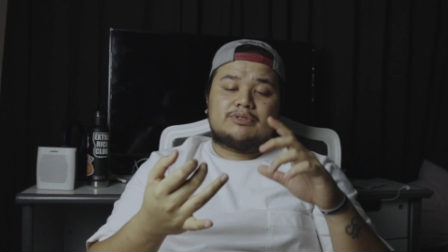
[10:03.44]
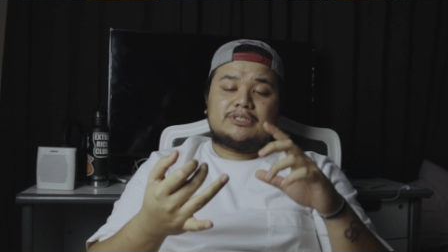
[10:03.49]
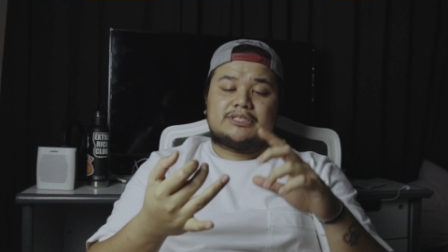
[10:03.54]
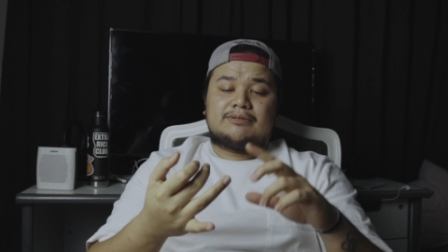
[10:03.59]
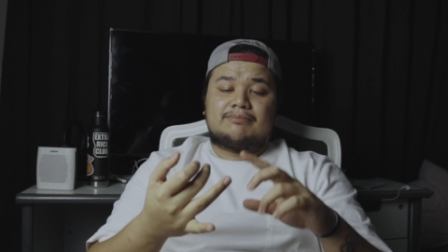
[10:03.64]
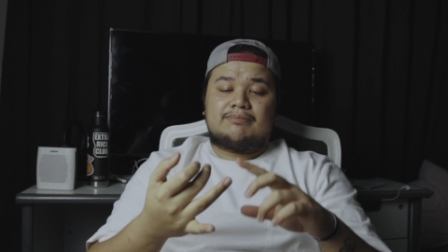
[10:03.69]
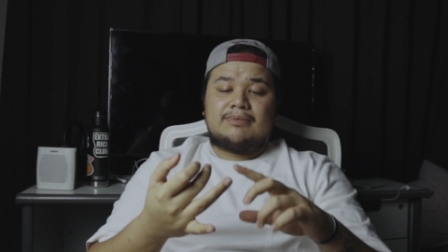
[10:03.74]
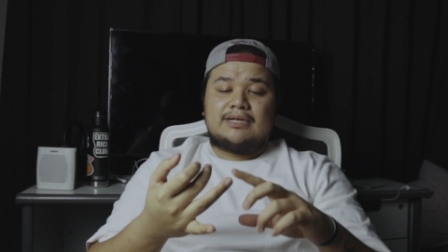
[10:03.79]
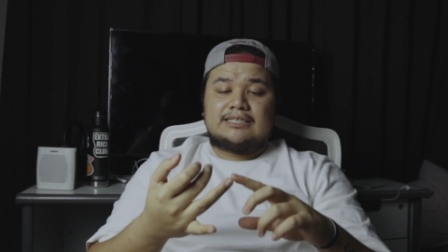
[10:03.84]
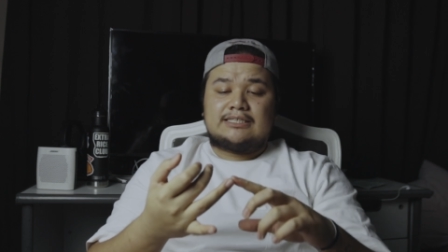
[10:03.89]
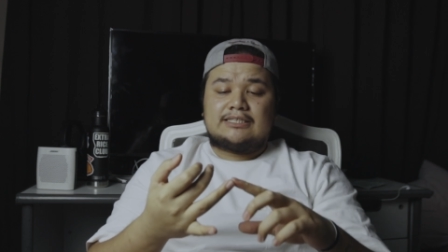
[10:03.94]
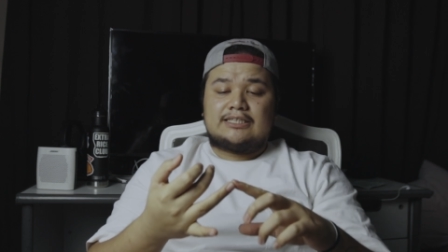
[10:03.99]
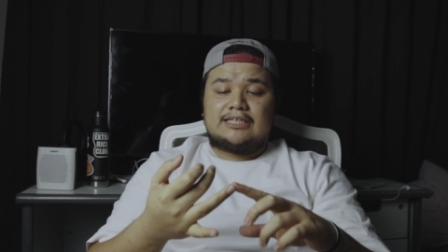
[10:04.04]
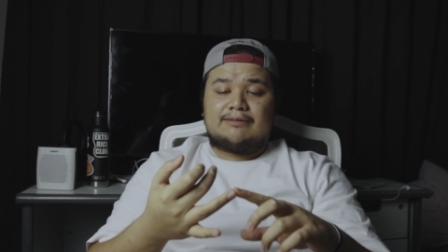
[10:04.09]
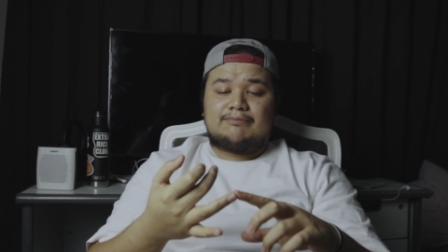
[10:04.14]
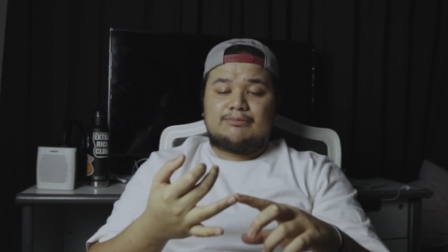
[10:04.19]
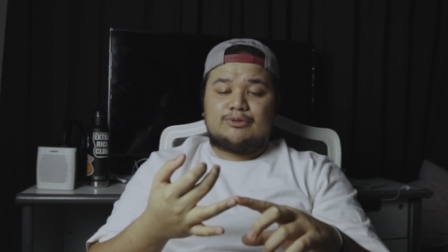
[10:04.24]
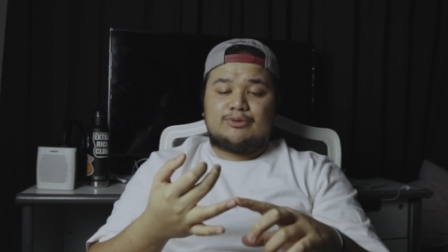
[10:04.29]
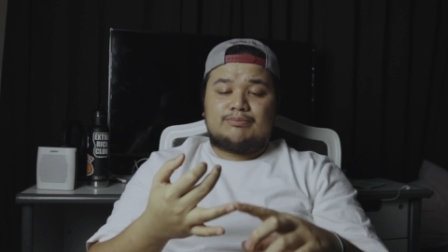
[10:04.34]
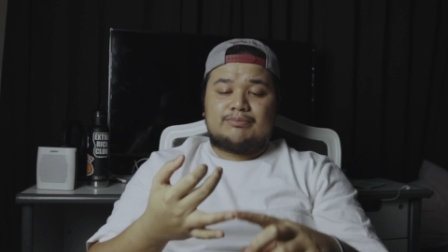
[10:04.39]
was the best
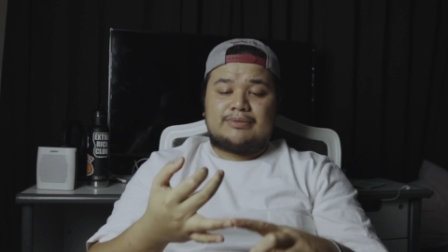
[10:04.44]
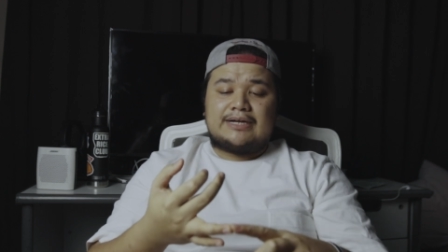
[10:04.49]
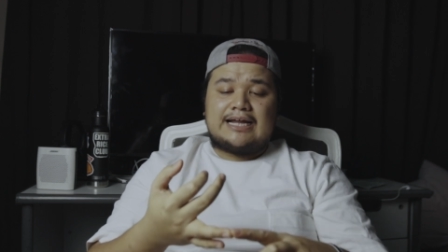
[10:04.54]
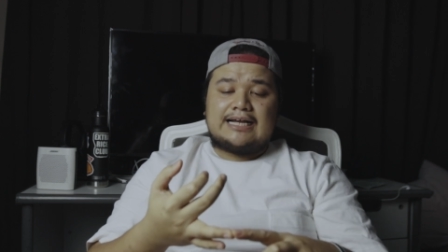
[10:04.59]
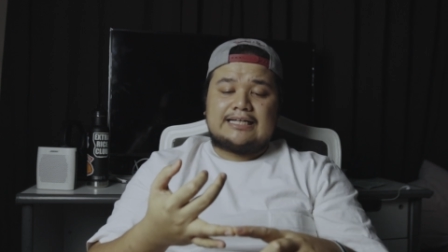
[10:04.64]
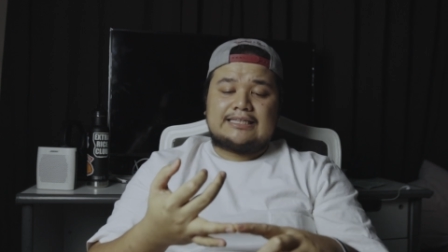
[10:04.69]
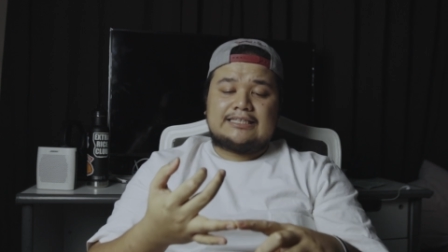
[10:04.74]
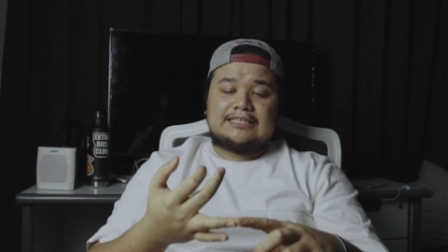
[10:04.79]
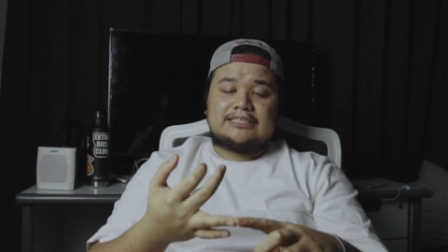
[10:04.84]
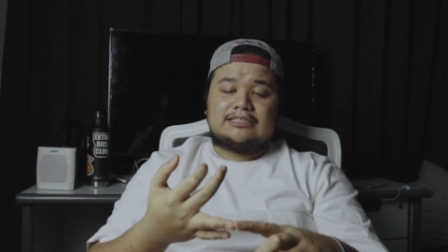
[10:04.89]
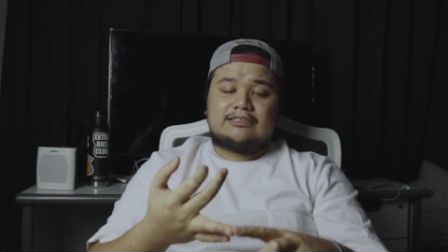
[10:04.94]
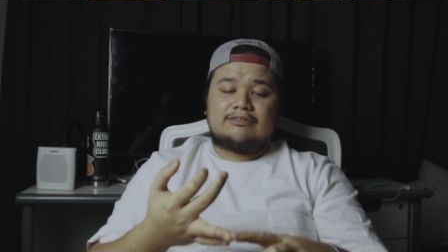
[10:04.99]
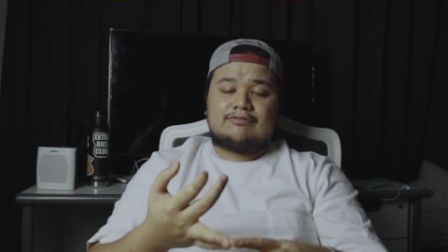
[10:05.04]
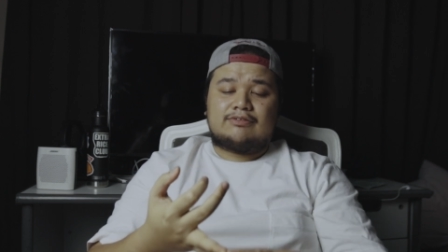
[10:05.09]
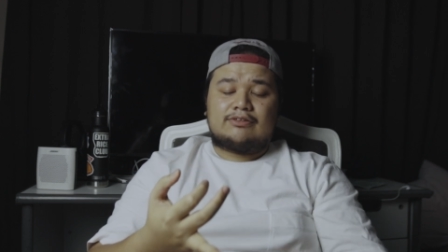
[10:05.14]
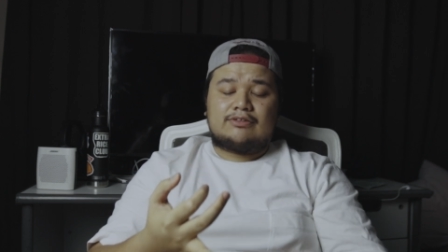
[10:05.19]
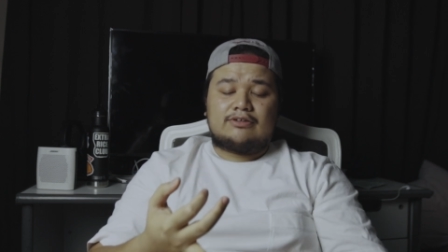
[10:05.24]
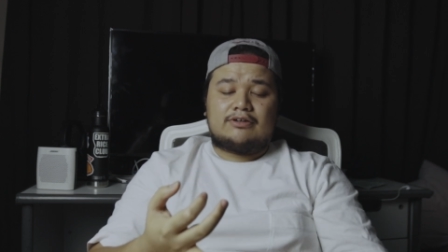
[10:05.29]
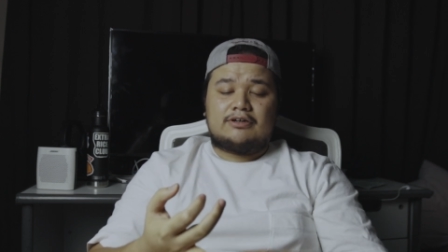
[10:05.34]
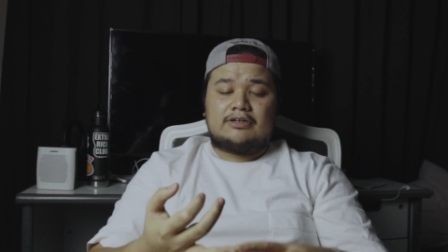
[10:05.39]
time to practice
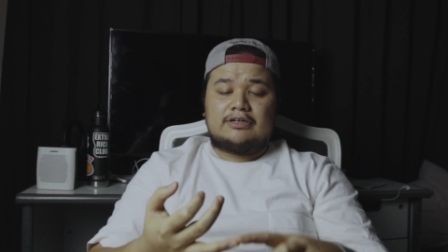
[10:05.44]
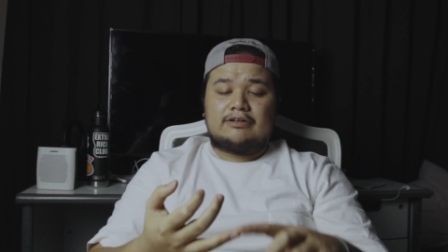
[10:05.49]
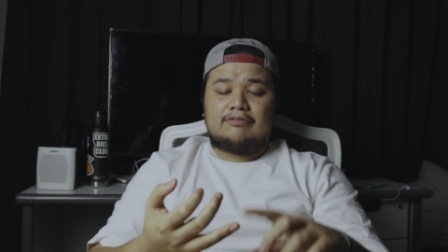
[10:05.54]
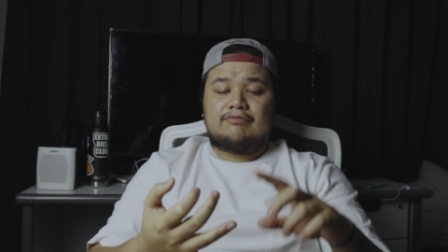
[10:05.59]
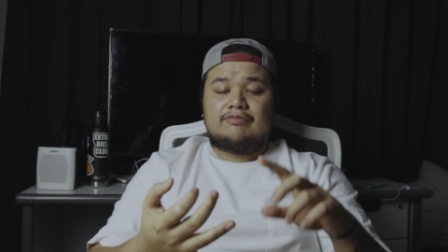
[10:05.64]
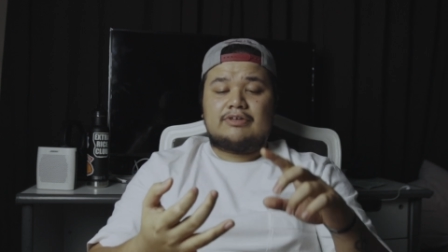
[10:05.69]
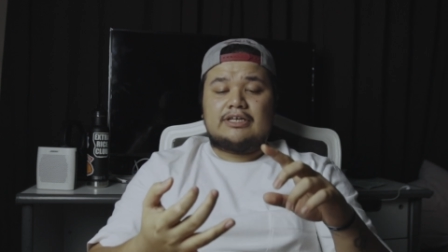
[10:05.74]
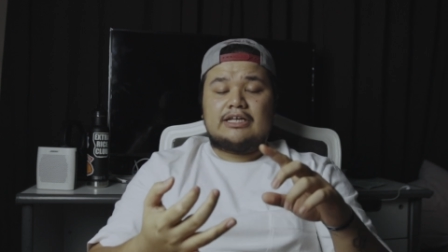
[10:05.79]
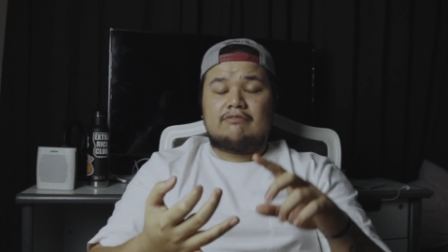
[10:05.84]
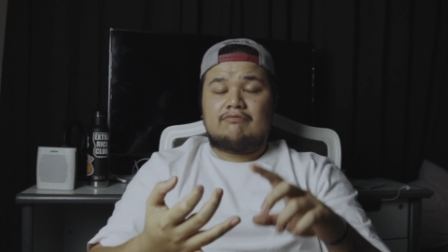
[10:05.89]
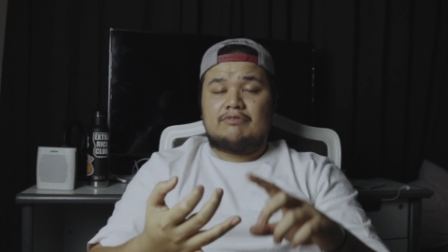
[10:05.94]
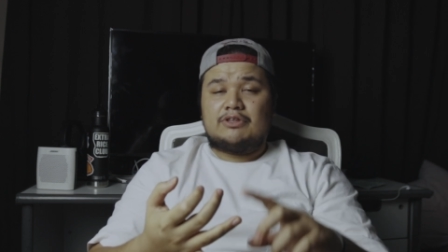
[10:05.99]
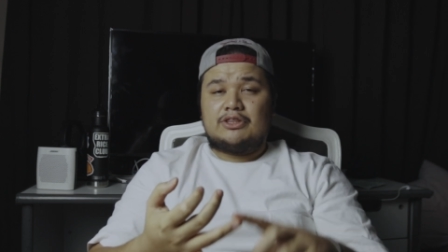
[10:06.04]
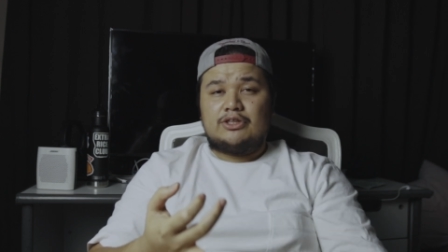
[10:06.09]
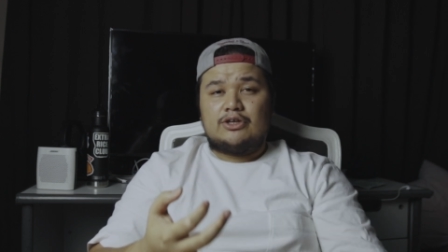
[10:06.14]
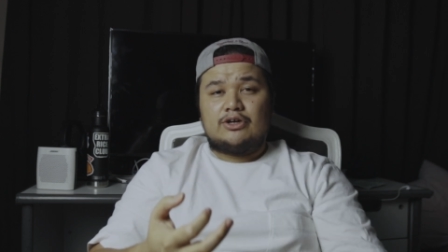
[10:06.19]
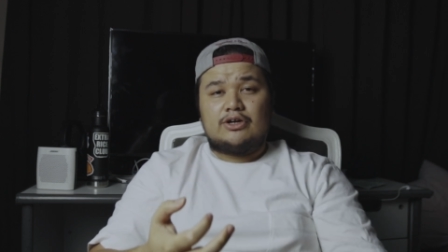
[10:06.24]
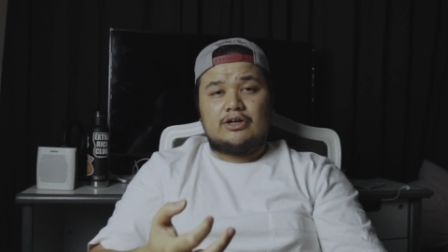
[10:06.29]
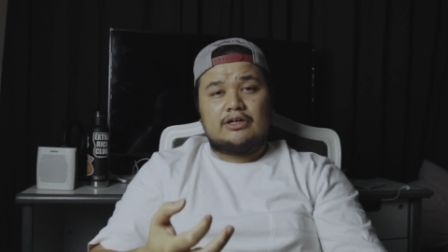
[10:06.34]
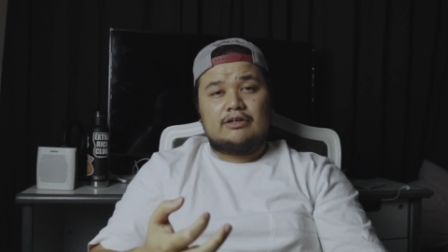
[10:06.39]
photography and
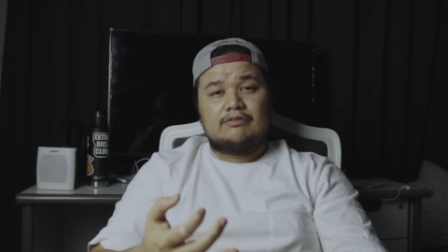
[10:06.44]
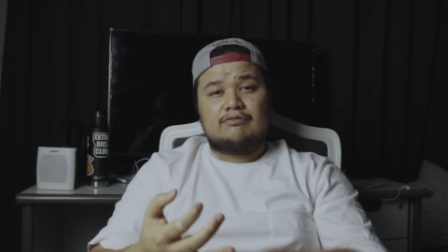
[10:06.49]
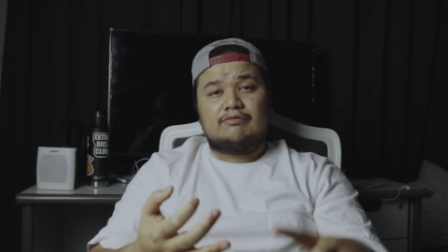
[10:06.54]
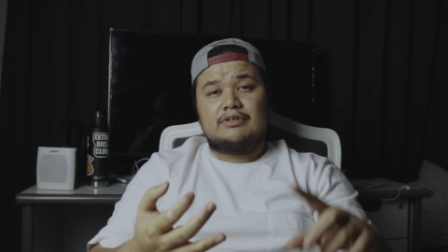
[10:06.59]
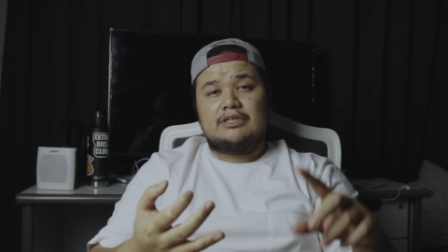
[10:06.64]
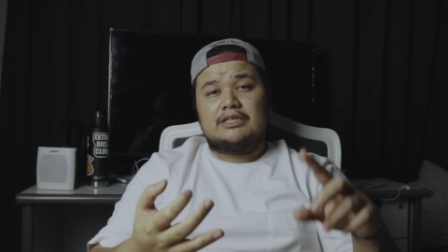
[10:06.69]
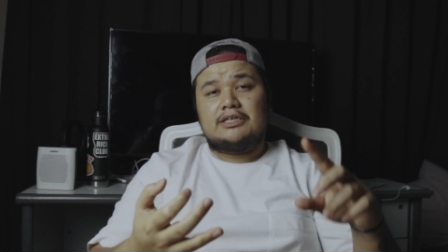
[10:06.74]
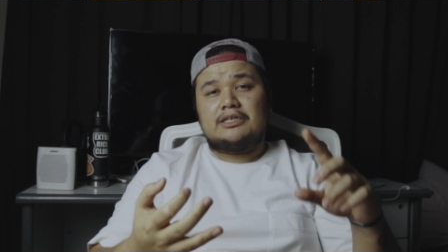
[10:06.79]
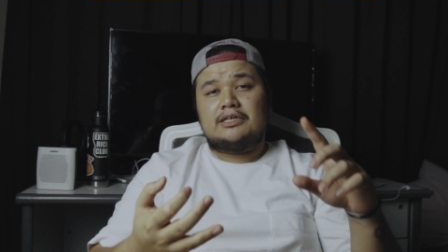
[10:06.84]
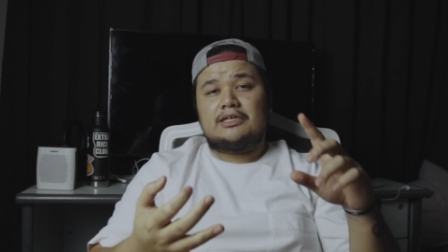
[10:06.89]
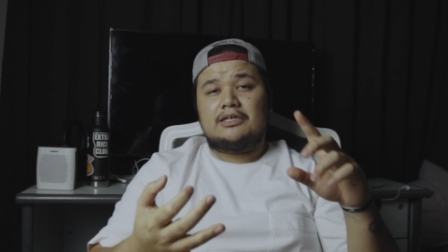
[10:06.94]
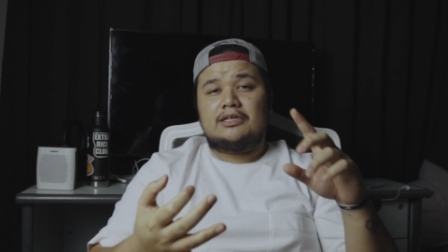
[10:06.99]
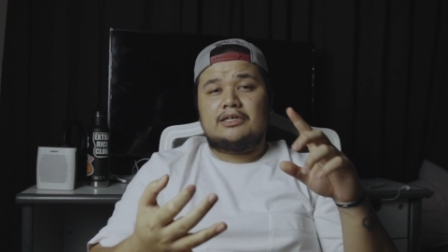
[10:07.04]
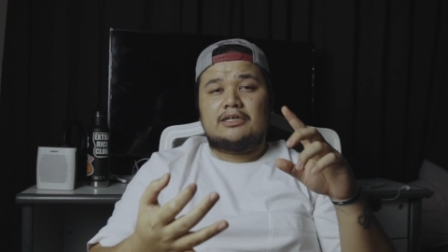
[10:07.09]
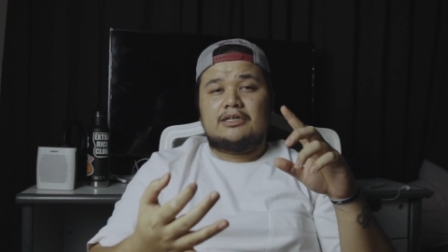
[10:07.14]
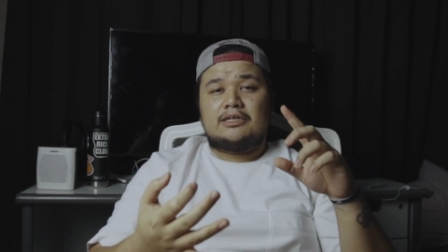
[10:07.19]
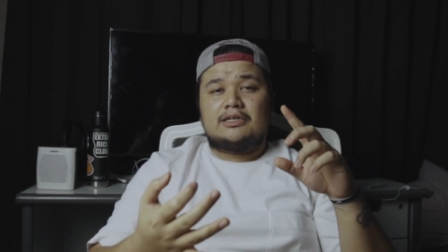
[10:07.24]
videography.